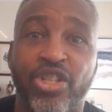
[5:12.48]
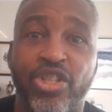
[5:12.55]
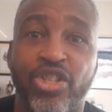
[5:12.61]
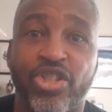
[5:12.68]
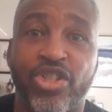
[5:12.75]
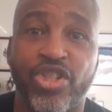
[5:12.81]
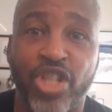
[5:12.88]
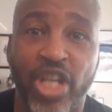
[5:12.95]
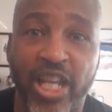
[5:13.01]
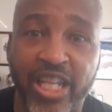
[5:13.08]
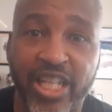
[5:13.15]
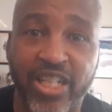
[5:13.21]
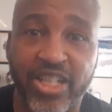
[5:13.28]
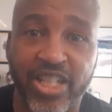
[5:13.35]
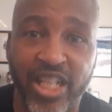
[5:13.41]

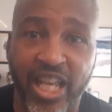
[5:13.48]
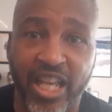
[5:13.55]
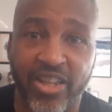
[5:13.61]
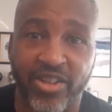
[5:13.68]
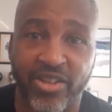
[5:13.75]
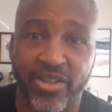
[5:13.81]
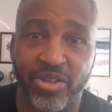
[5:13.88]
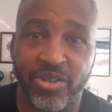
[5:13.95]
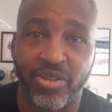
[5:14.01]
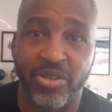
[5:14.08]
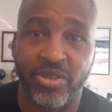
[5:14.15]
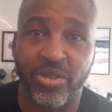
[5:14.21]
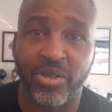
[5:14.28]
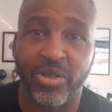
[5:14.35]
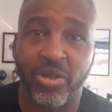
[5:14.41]
shaken together,
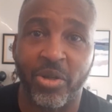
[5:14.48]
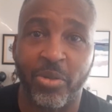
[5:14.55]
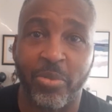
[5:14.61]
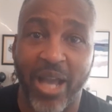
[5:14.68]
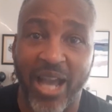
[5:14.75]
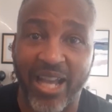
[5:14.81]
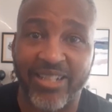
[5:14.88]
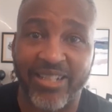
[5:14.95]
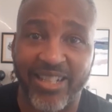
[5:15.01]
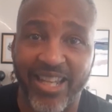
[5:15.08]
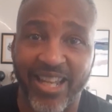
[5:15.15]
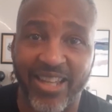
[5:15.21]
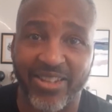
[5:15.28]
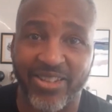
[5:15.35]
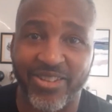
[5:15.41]
packed
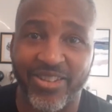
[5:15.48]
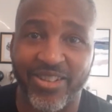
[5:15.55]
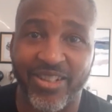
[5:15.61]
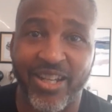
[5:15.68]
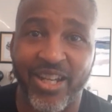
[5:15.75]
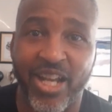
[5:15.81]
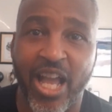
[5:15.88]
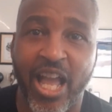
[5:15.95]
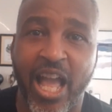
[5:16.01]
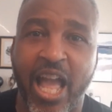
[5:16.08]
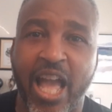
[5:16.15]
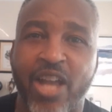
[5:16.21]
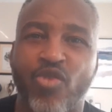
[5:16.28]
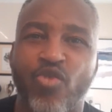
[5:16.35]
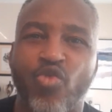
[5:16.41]
together,
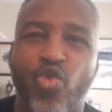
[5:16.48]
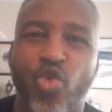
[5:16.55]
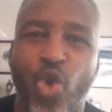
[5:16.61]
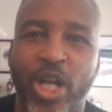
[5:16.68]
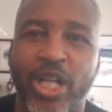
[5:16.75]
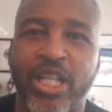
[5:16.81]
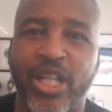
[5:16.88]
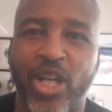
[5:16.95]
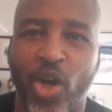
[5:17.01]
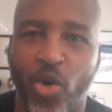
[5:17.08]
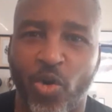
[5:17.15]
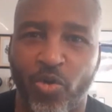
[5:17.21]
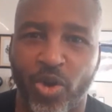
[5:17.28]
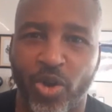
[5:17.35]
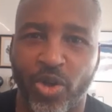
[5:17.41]
and running
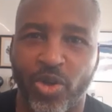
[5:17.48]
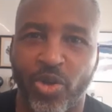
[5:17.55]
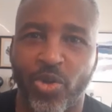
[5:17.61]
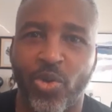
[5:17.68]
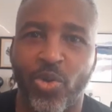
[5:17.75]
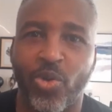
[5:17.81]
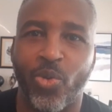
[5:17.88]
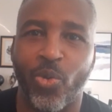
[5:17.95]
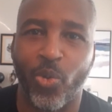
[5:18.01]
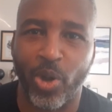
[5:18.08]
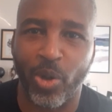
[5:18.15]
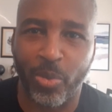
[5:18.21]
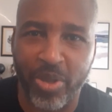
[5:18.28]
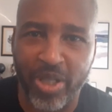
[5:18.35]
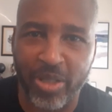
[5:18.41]
over
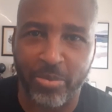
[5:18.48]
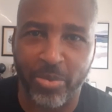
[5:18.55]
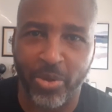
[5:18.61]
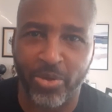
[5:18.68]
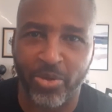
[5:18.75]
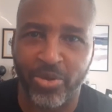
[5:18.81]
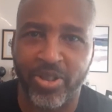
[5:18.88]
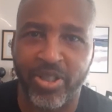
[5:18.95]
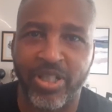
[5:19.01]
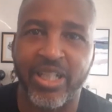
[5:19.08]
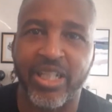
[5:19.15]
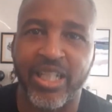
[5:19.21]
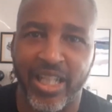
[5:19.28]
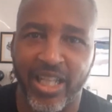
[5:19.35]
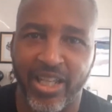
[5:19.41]
will people
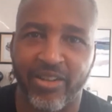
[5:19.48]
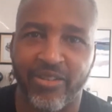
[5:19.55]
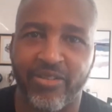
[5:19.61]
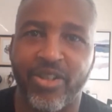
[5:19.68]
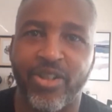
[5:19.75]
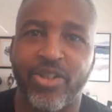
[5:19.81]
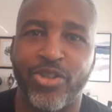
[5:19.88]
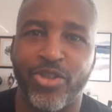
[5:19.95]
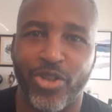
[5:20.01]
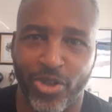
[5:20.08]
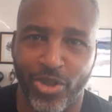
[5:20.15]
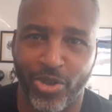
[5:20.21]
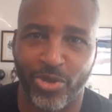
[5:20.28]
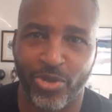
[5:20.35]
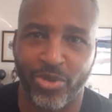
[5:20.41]
give to
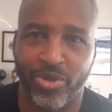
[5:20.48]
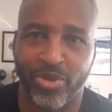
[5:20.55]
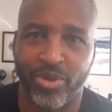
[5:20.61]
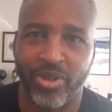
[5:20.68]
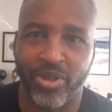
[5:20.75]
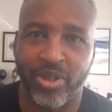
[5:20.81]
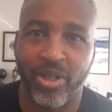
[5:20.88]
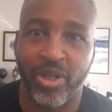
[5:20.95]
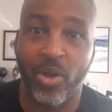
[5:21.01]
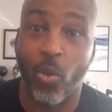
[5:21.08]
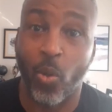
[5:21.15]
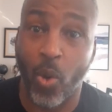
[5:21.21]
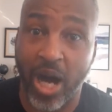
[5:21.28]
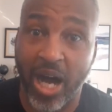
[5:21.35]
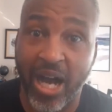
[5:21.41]
you.
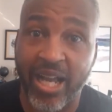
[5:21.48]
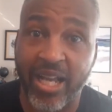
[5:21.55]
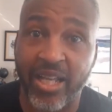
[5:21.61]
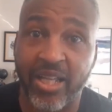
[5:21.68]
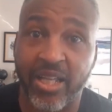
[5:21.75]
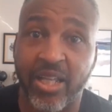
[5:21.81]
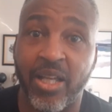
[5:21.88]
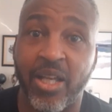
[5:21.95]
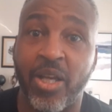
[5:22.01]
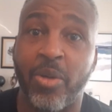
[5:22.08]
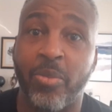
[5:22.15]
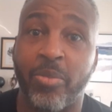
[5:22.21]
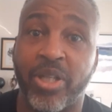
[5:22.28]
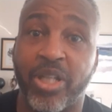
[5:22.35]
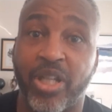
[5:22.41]
Why?
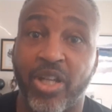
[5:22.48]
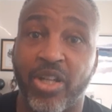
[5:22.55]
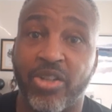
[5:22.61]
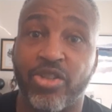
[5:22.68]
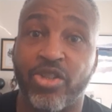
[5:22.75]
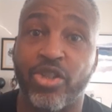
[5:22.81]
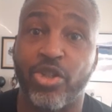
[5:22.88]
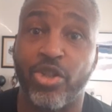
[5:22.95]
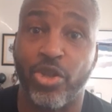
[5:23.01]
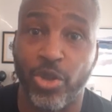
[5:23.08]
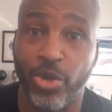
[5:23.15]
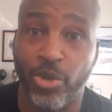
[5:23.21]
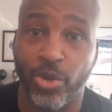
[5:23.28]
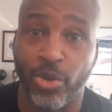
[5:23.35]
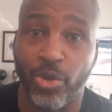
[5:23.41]
Because
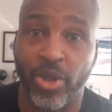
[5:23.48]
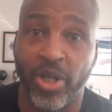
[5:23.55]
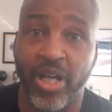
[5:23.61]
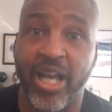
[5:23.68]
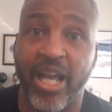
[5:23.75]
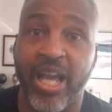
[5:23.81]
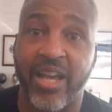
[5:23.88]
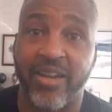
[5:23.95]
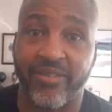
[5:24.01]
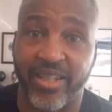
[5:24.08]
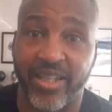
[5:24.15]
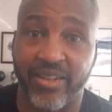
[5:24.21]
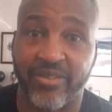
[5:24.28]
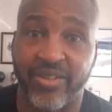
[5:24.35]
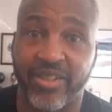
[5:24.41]
you have
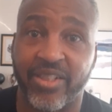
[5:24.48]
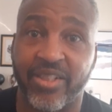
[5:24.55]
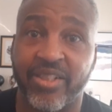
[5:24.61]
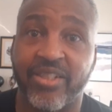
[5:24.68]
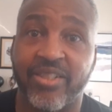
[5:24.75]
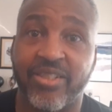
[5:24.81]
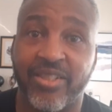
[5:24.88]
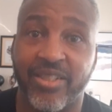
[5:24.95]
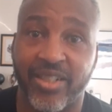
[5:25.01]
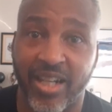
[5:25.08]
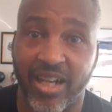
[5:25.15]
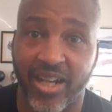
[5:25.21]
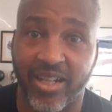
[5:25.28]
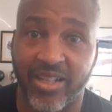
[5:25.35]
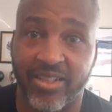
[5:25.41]
given to
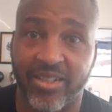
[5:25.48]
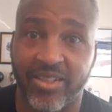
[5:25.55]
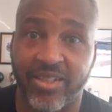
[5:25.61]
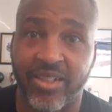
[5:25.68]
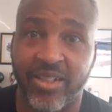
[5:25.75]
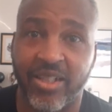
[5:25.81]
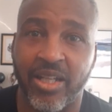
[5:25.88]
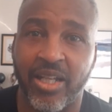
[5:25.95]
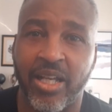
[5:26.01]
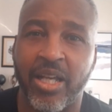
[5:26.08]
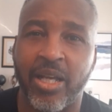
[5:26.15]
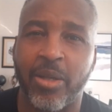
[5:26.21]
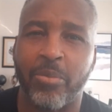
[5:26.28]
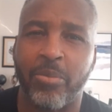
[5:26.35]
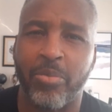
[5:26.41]
God.
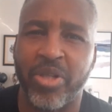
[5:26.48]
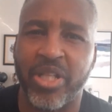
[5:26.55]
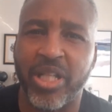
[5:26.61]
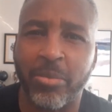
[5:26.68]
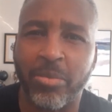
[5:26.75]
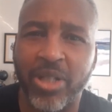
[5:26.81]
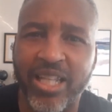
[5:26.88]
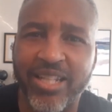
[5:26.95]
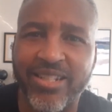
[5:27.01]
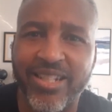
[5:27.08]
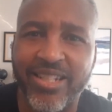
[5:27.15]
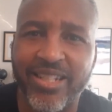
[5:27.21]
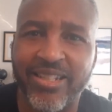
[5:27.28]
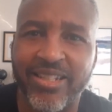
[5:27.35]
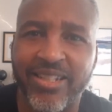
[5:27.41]
Be a
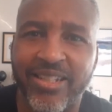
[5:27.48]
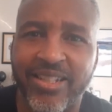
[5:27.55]
blessing.